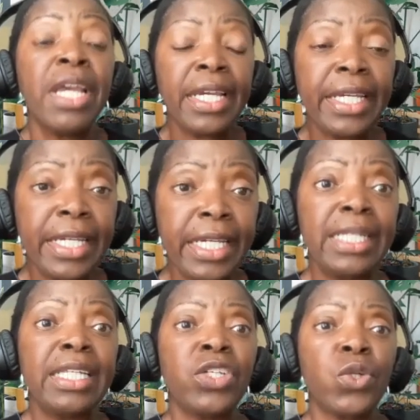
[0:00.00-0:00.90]

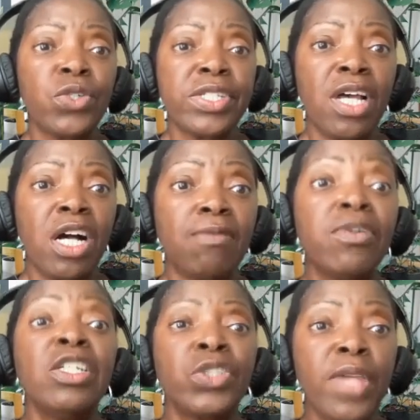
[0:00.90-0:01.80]
healing
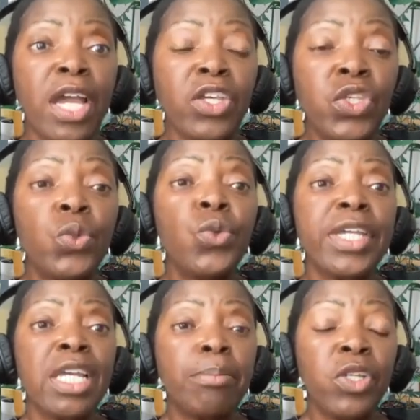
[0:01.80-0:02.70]
yourself so that you
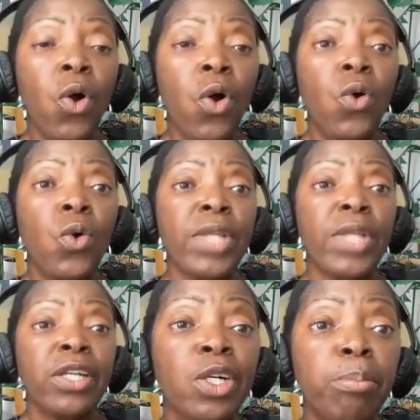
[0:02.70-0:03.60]
can be whole
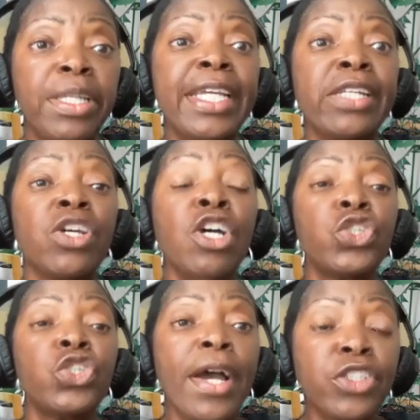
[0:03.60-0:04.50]
complete
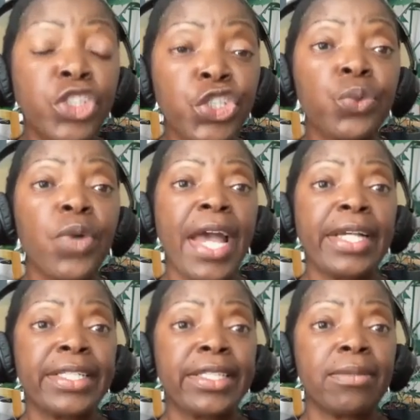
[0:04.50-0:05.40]
to
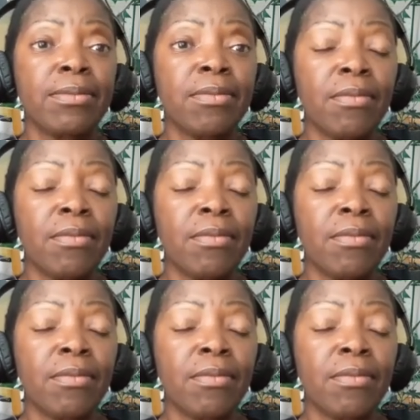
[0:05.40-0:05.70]
attract